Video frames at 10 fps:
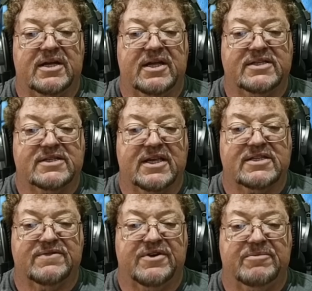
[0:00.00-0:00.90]

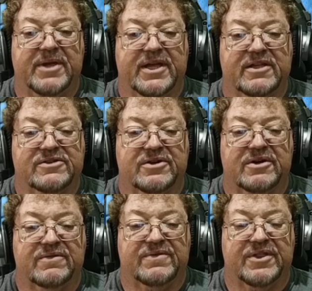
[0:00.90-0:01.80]
it's a very big
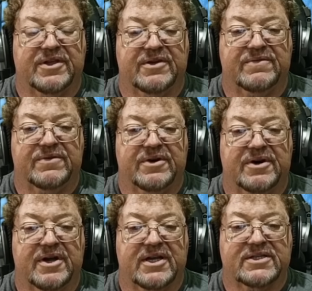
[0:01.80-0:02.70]
concern for
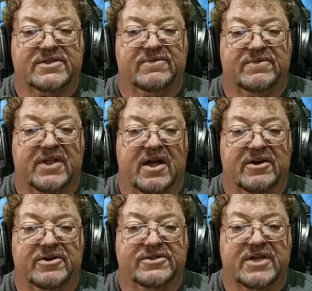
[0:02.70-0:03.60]
us vloggers.